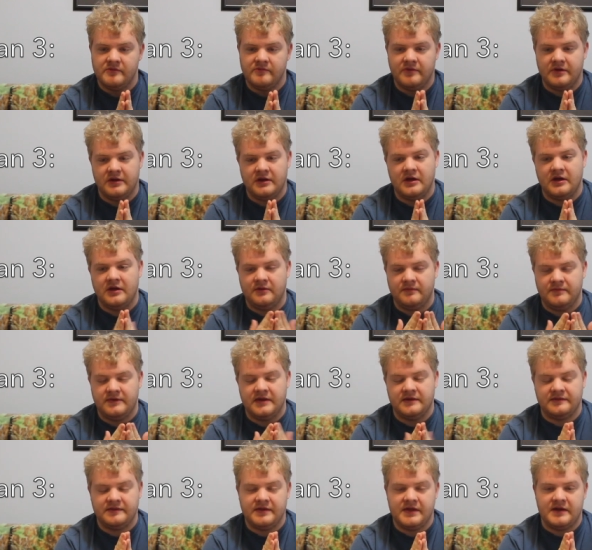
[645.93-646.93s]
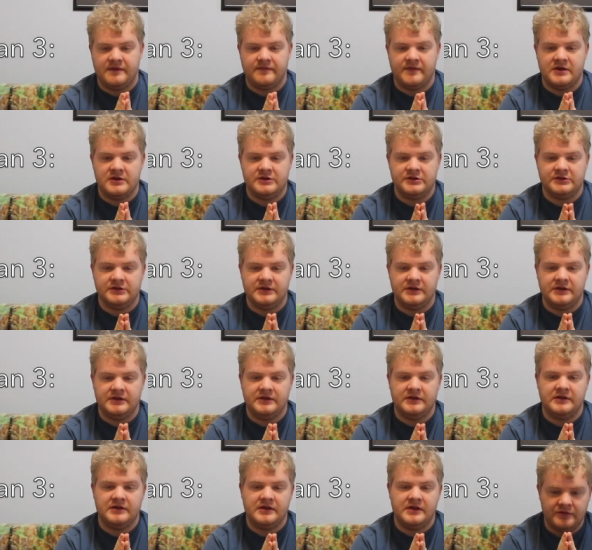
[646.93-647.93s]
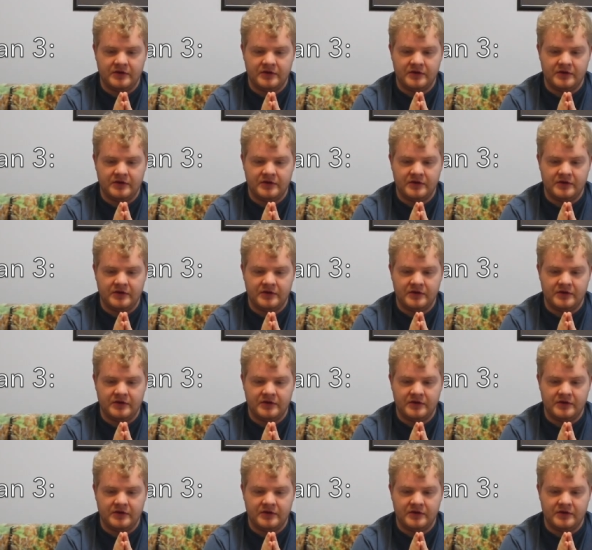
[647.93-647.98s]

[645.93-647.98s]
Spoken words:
But I'll get to that eventually.